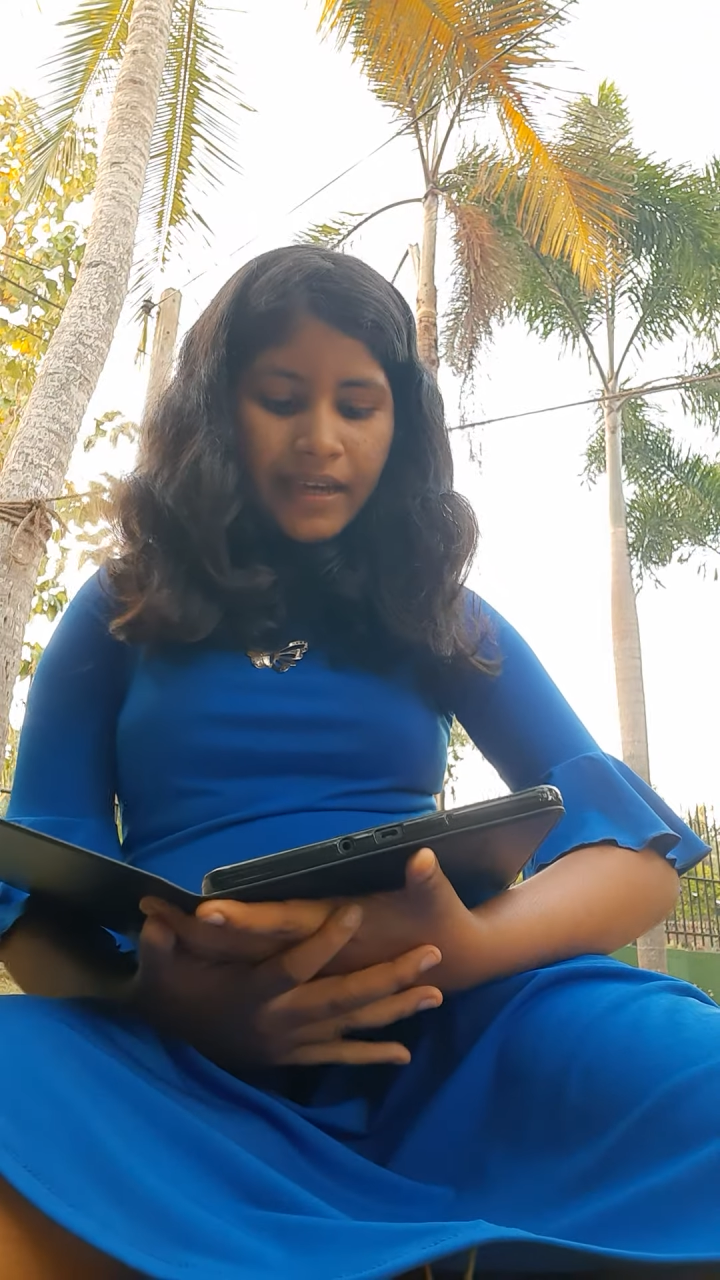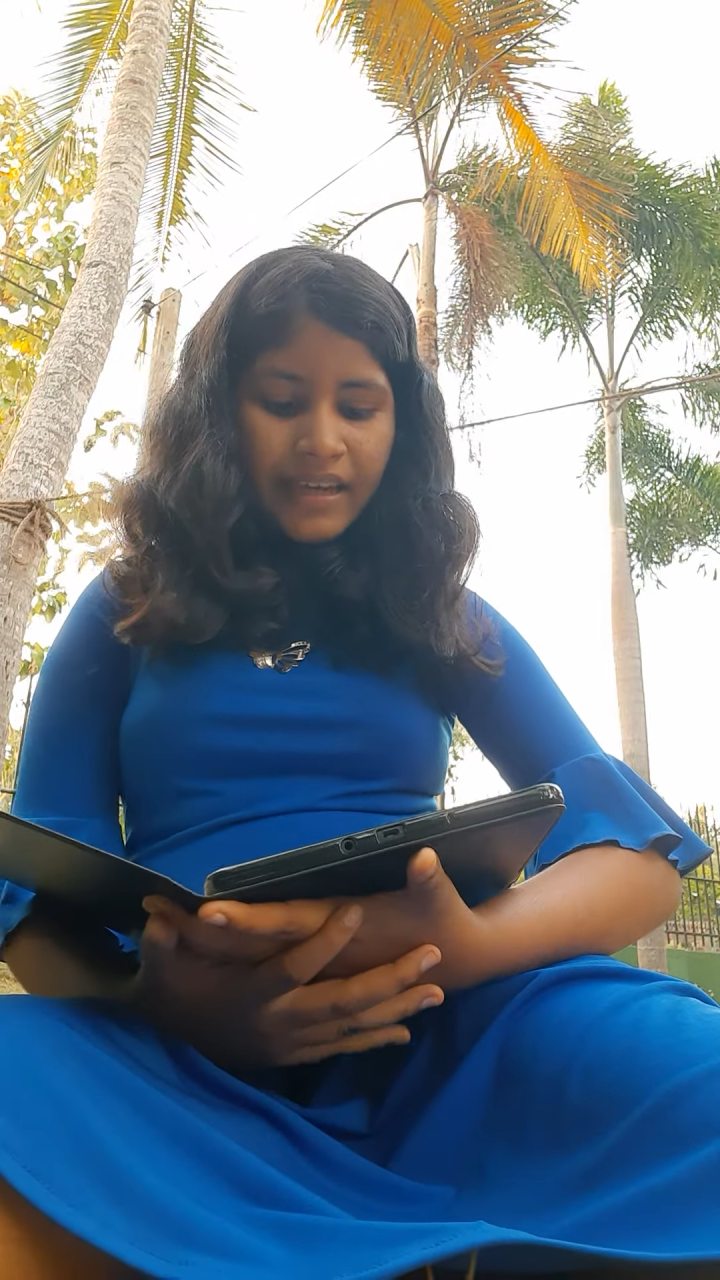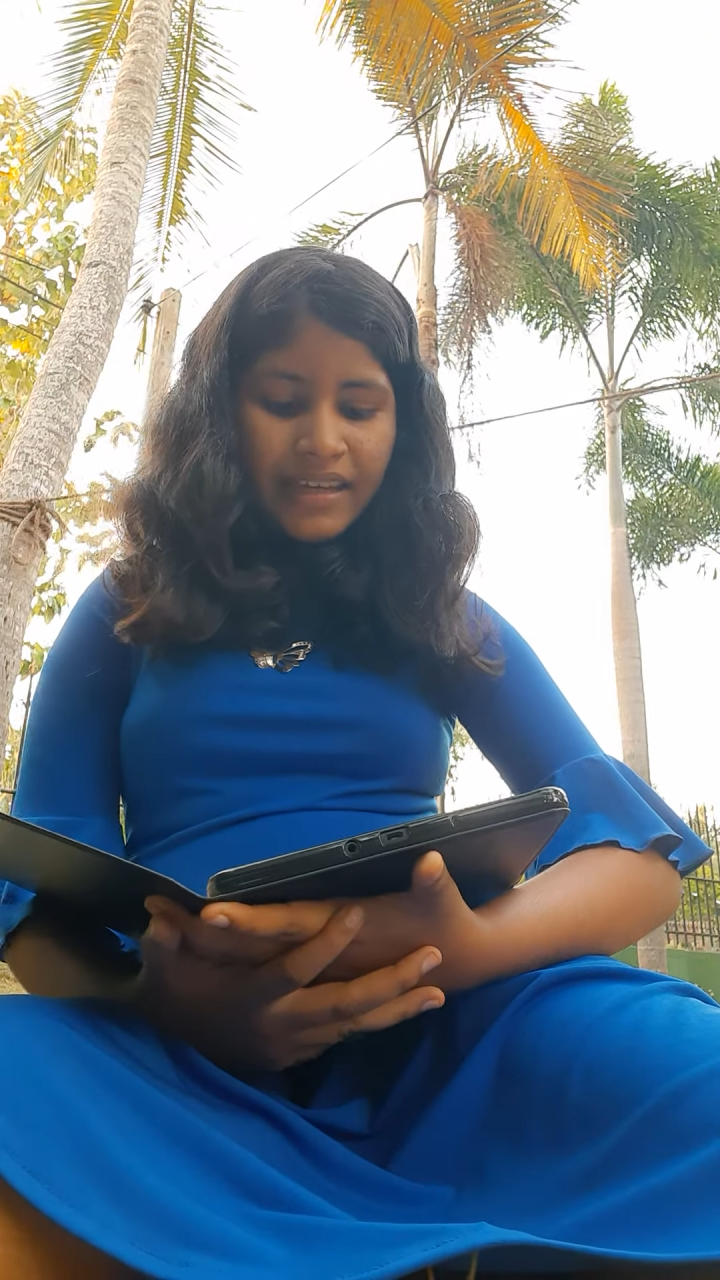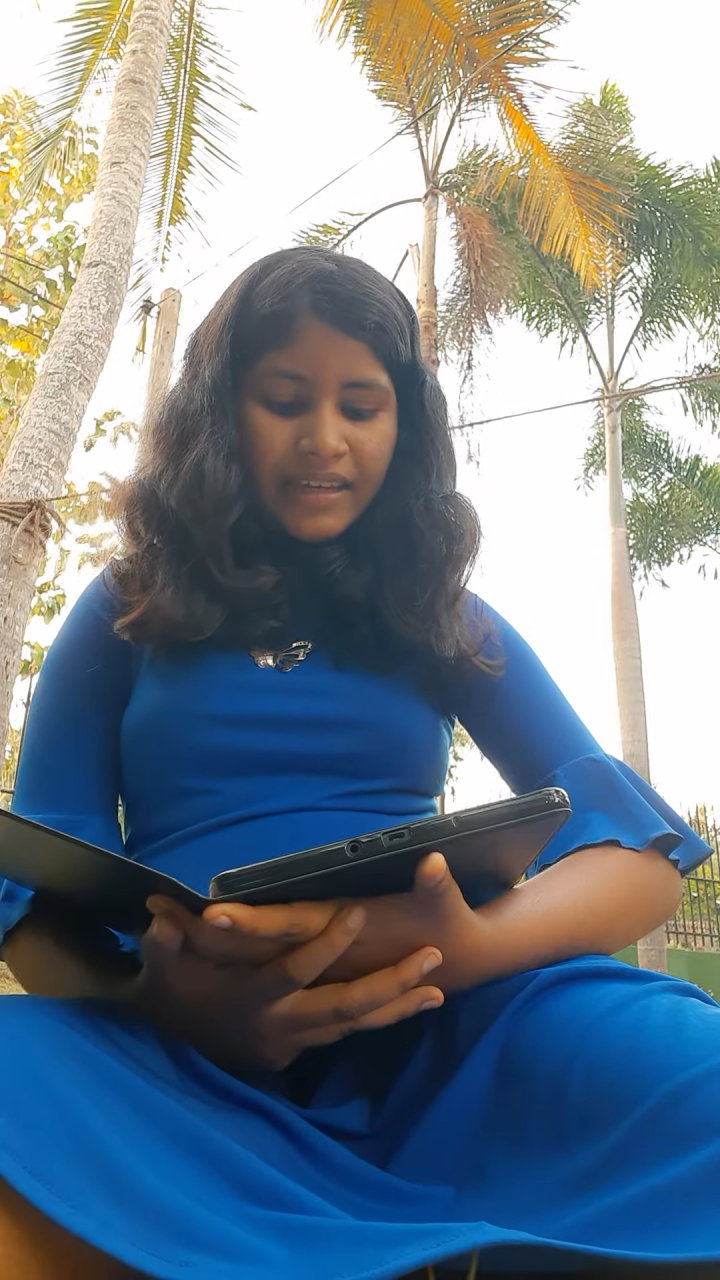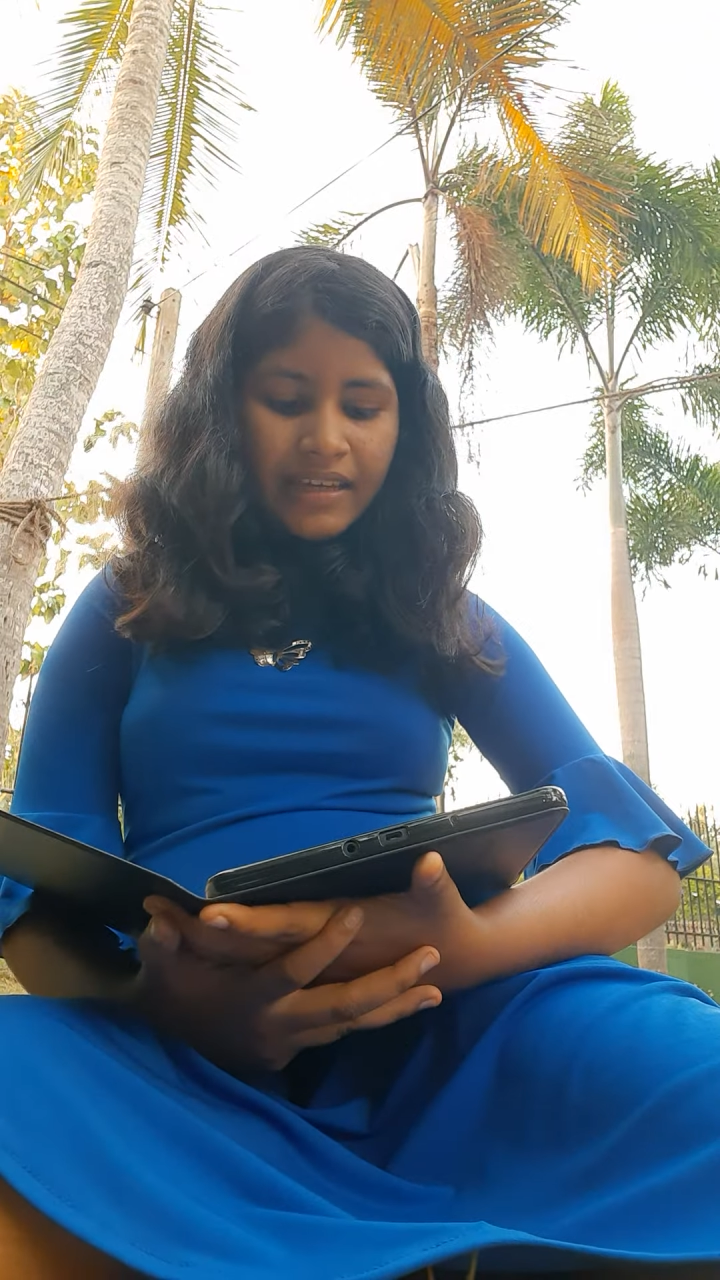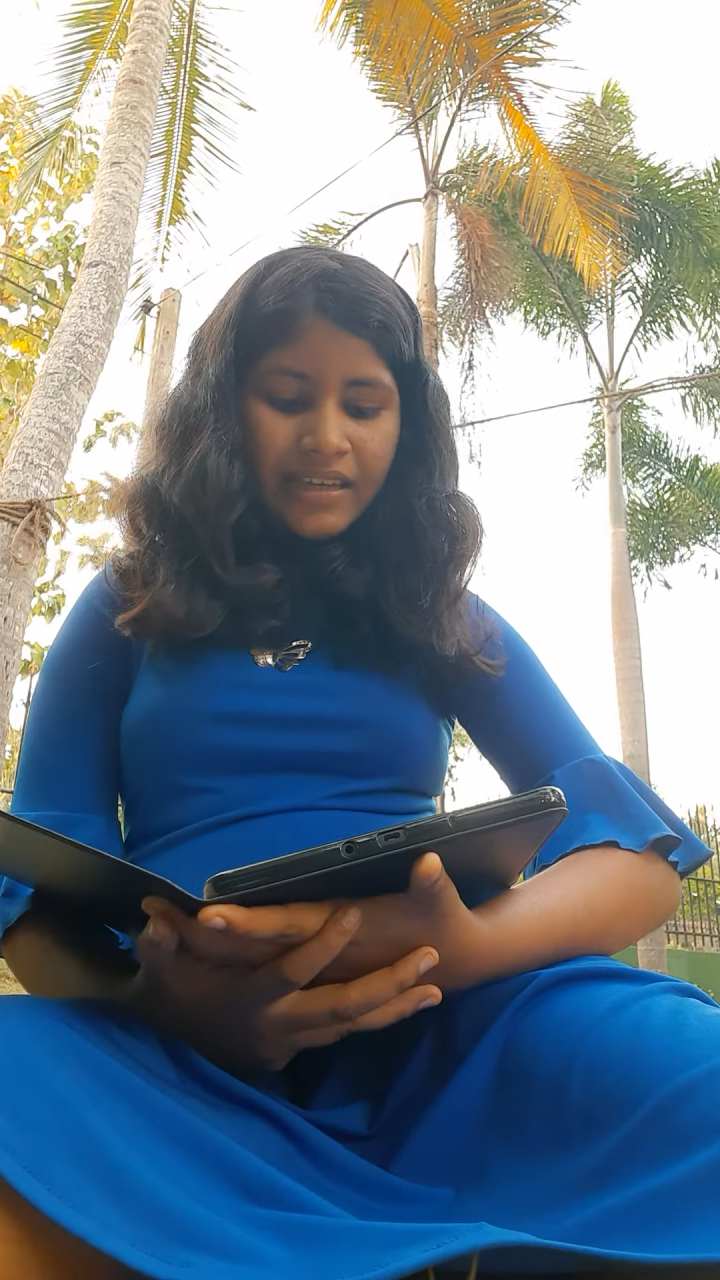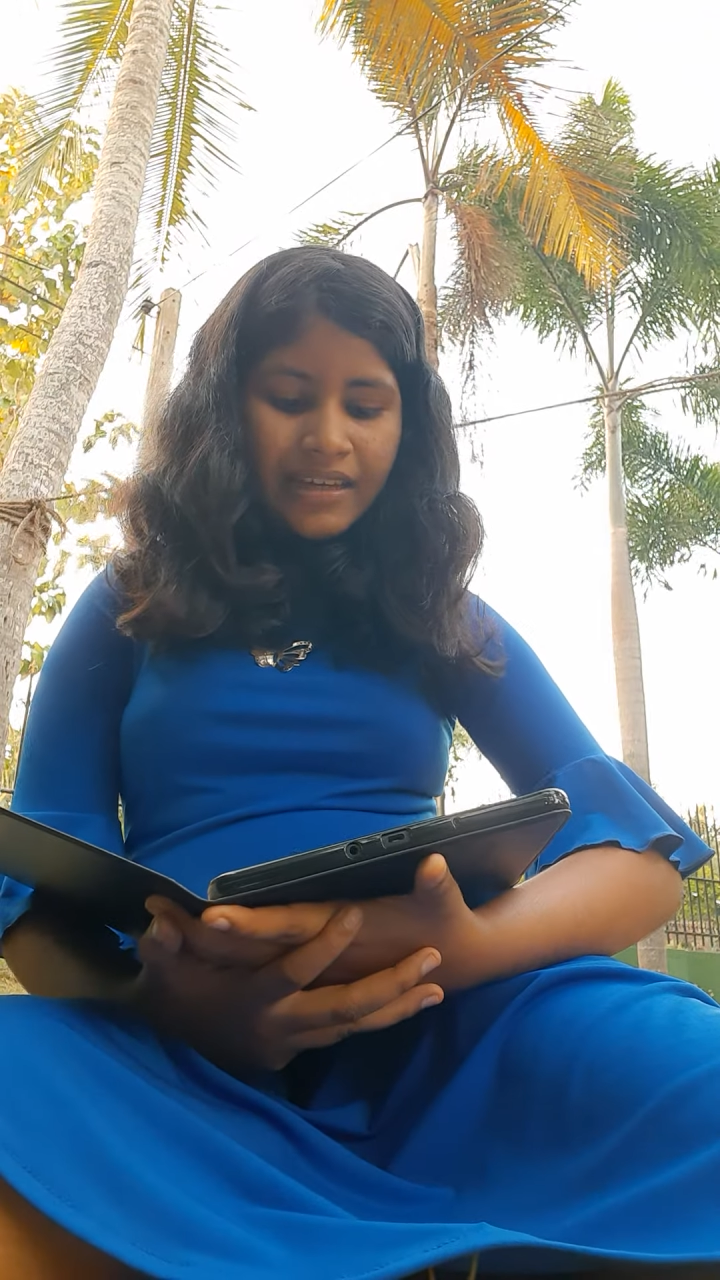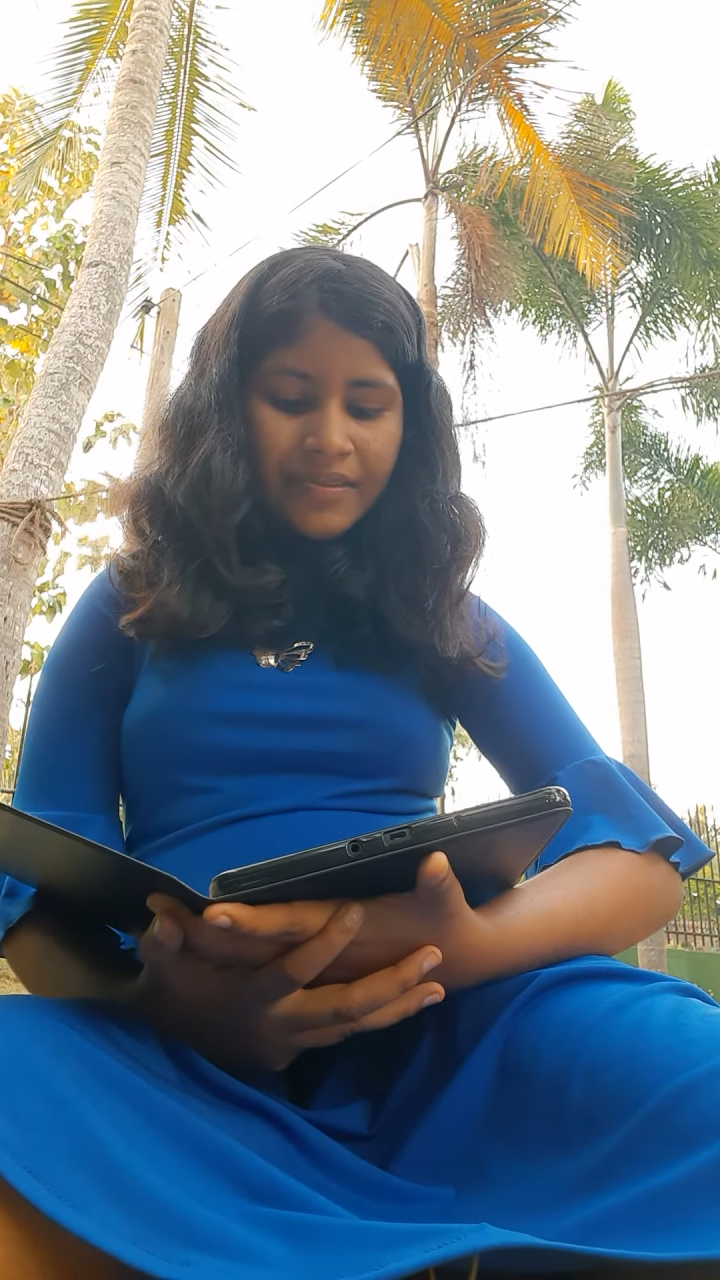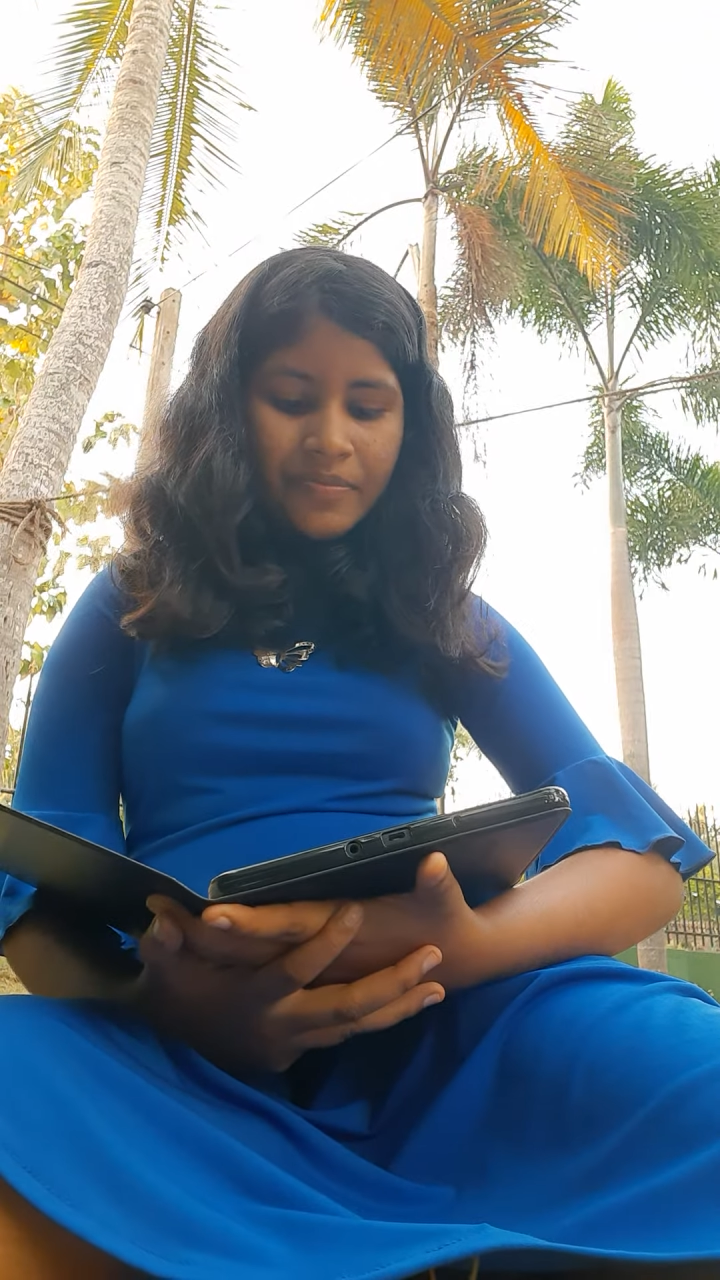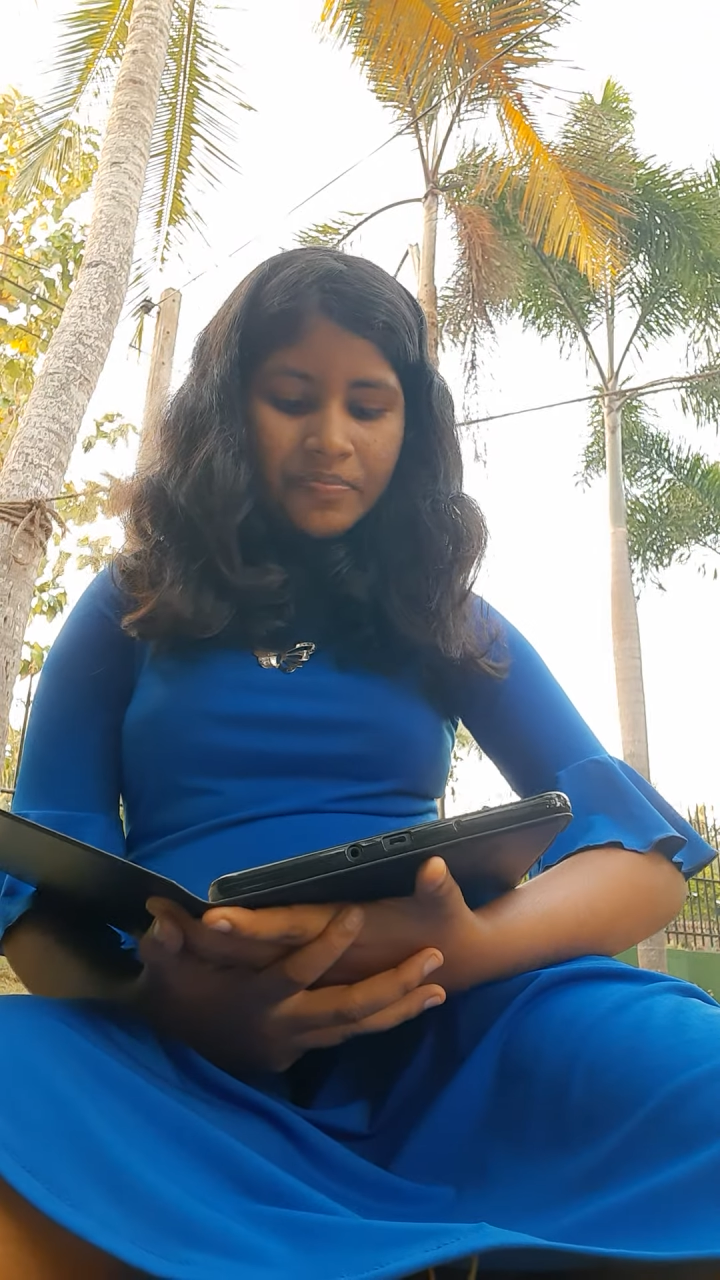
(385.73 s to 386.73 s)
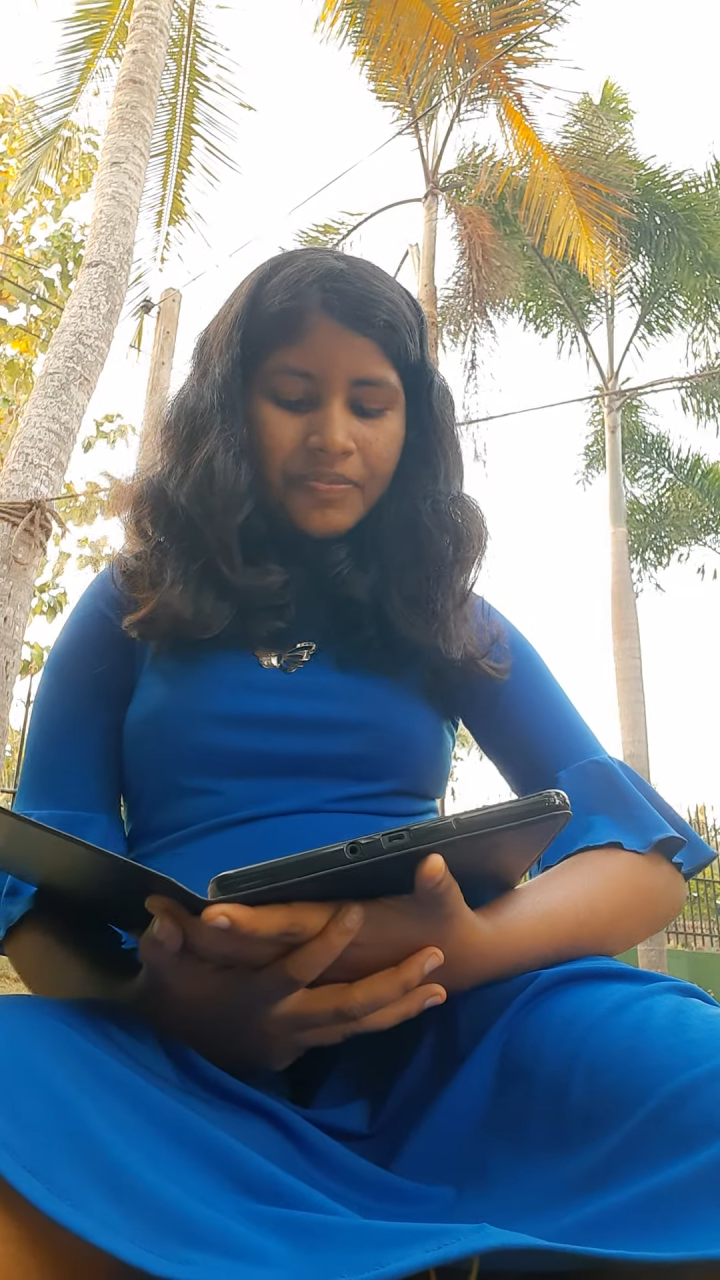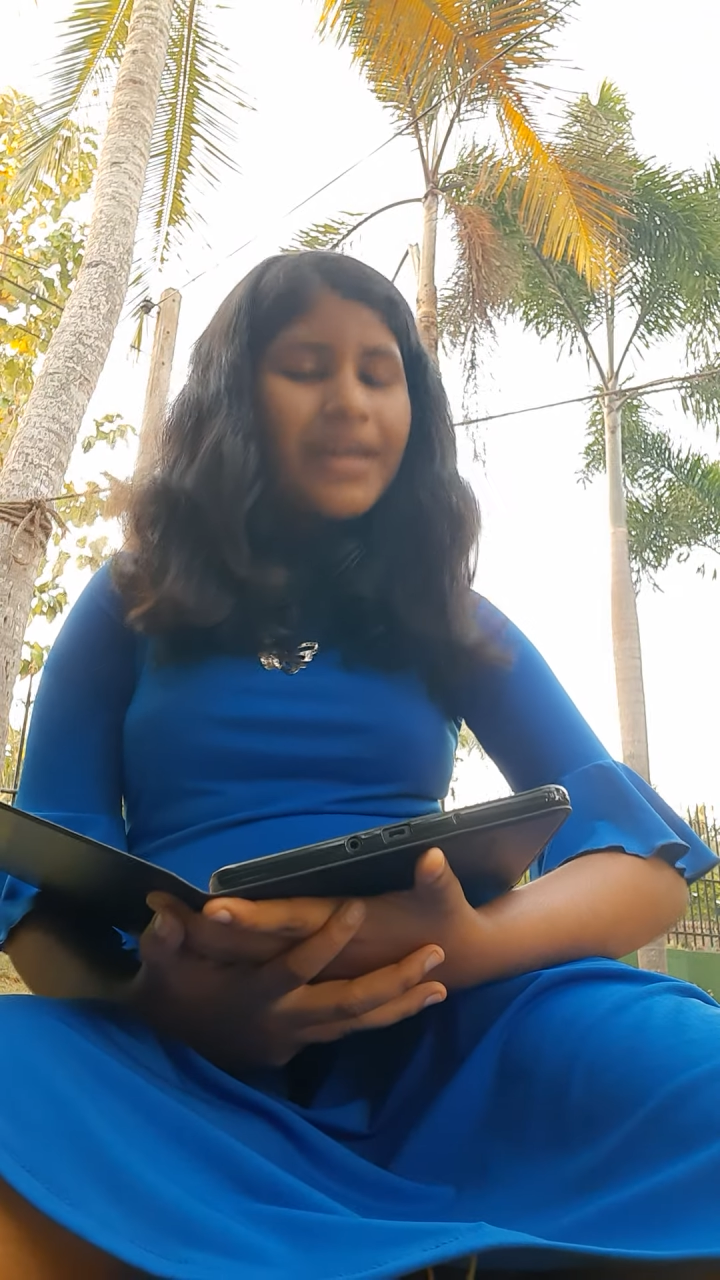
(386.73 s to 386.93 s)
now